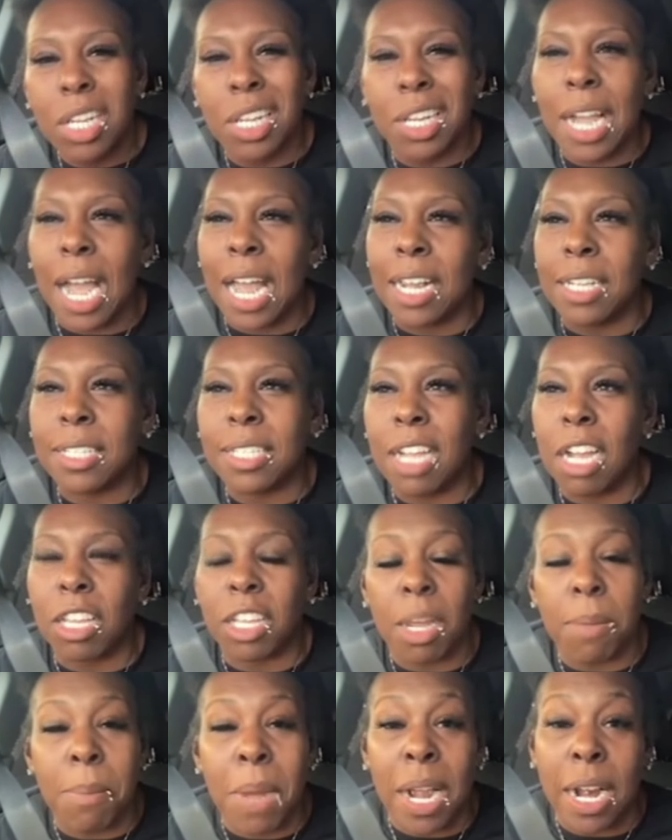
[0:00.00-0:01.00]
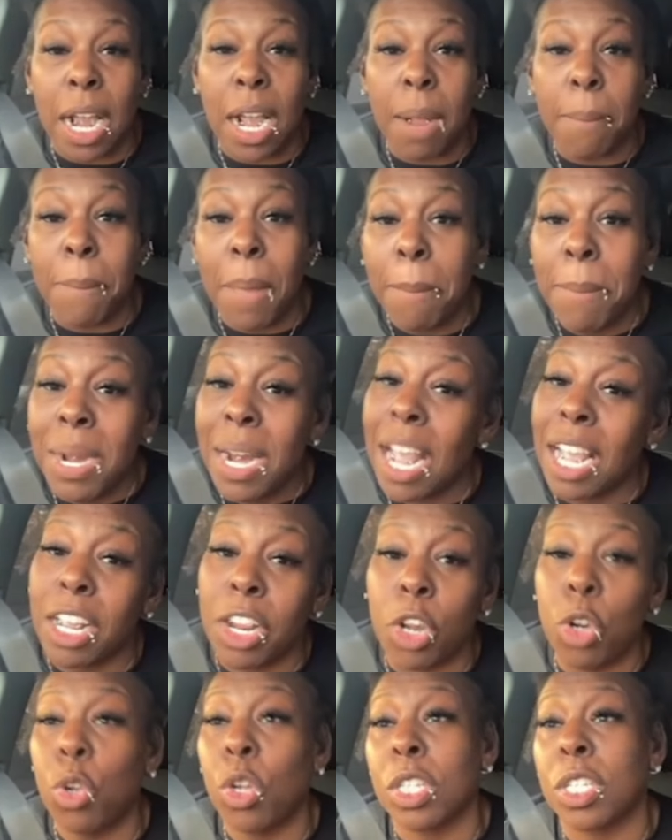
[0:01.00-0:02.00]
You gotta suck your mother. Remember not
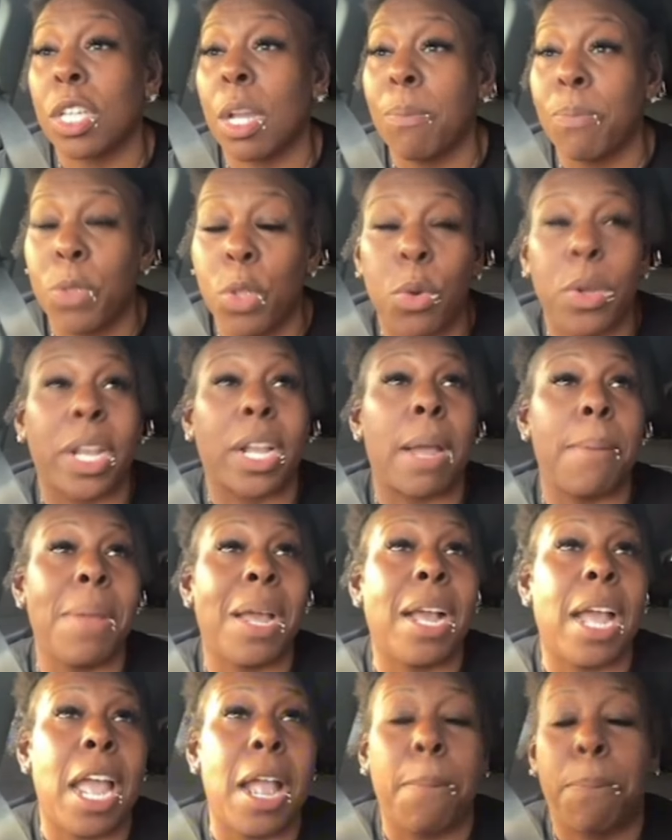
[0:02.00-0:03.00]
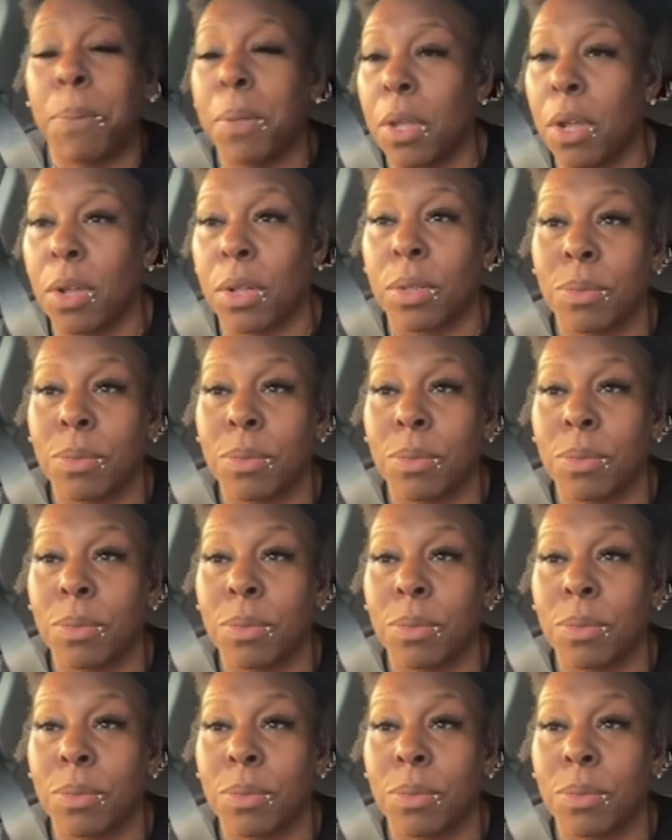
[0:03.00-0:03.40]
you know something, Dewey. Come here to help you.